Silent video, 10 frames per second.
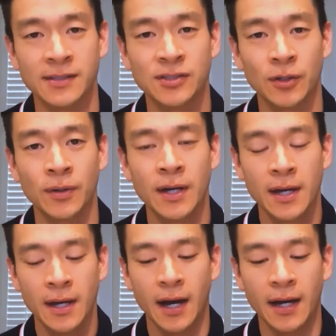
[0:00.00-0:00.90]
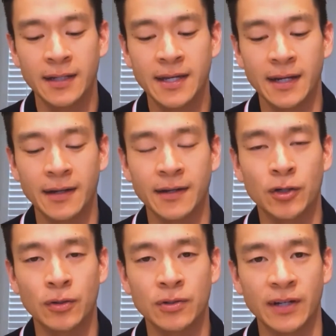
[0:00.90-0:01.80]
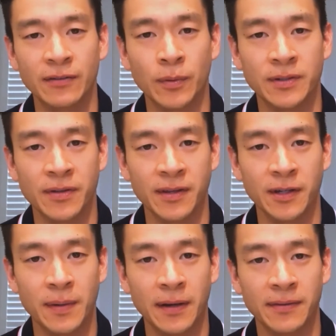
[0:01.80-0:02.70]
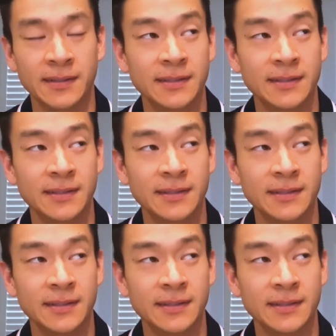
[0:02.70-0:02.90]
So again, I'd encourage everyone to think about this.